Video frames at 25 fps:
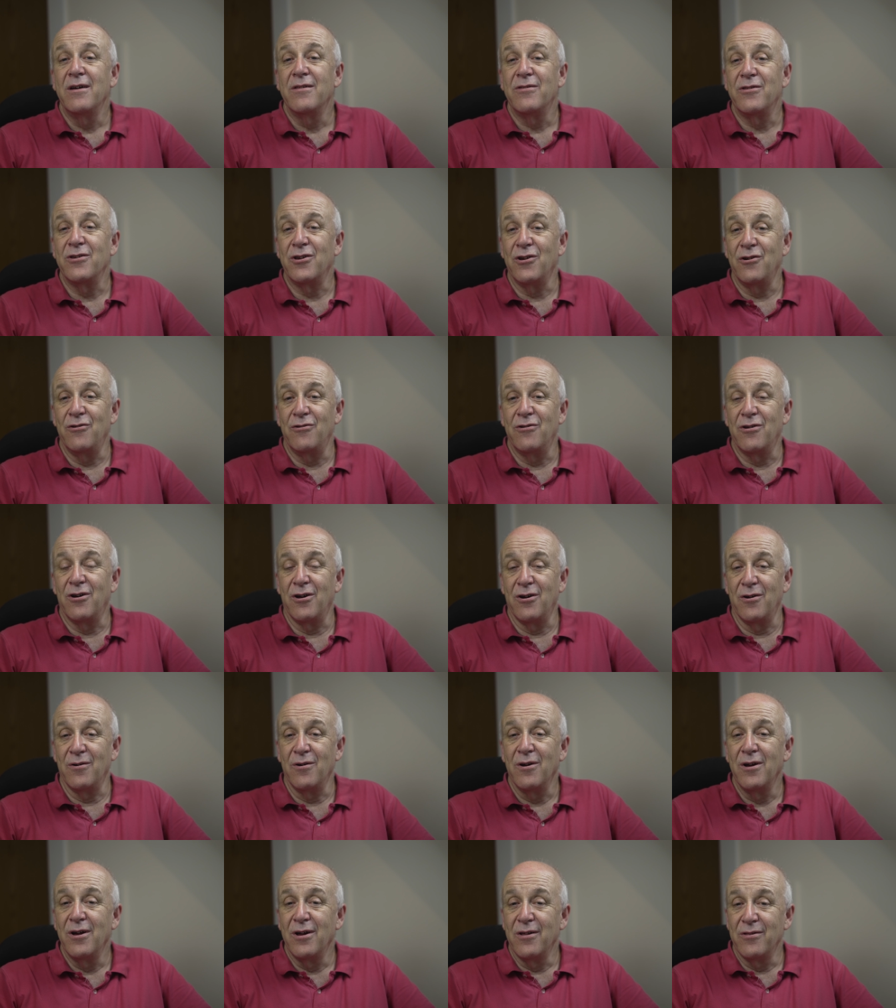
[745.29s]
that you
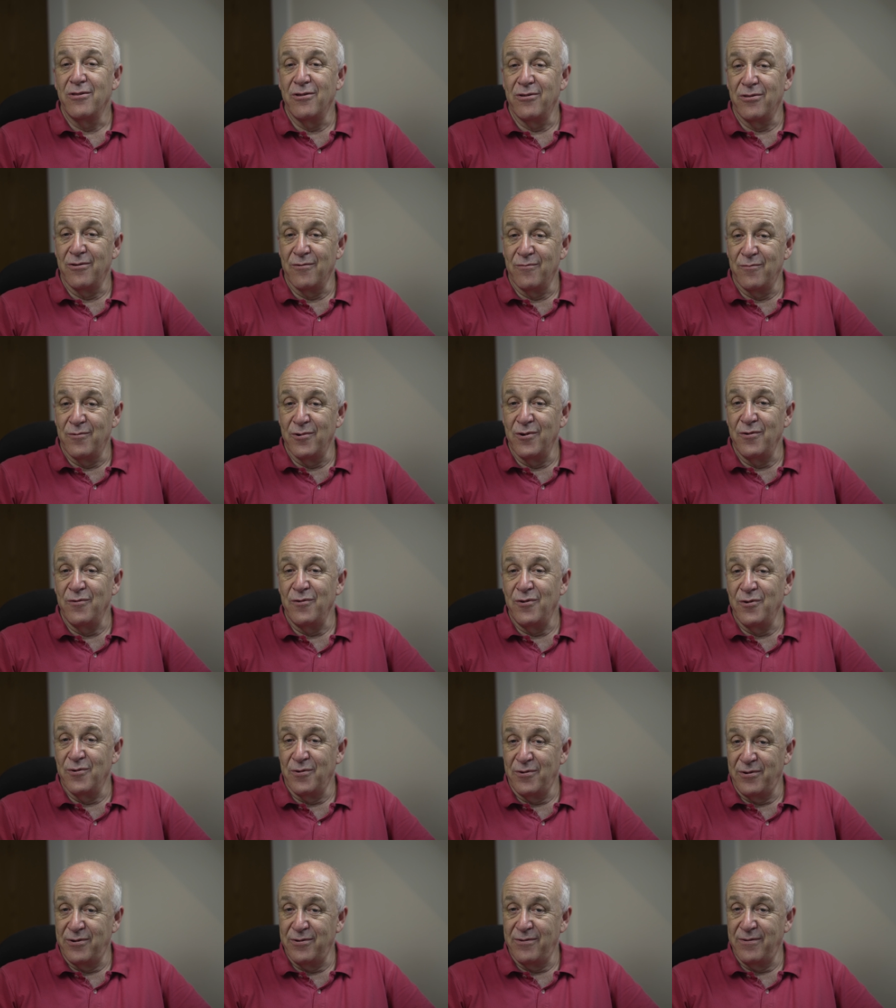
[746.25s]
know that the route
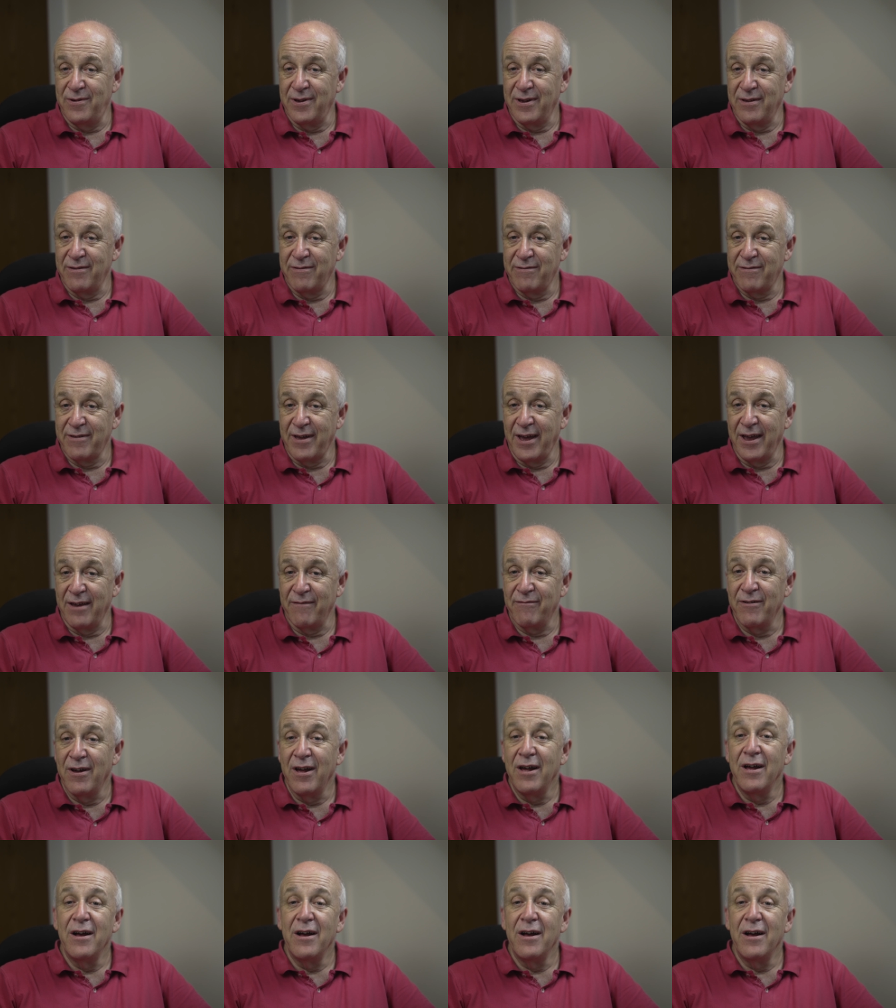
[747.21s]
you are doing is safe.